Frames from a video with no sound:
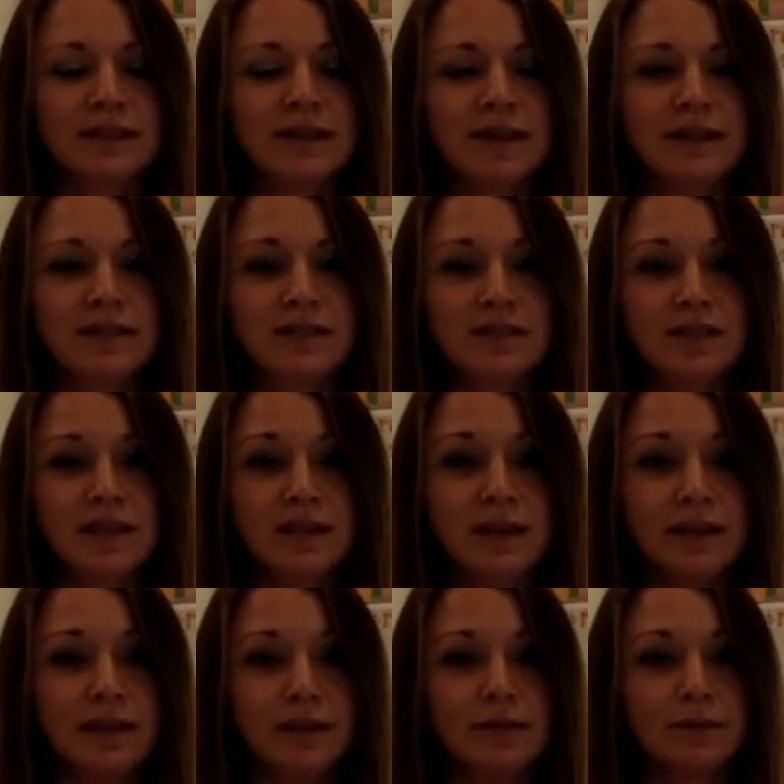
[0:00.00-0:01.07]
I teach the
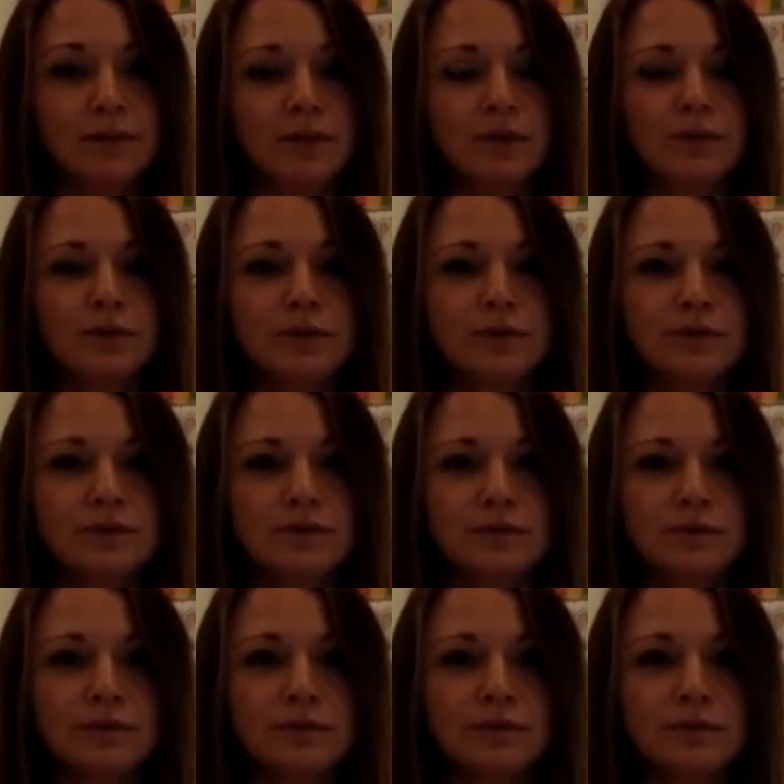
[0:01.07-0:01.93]
ELA 3 course,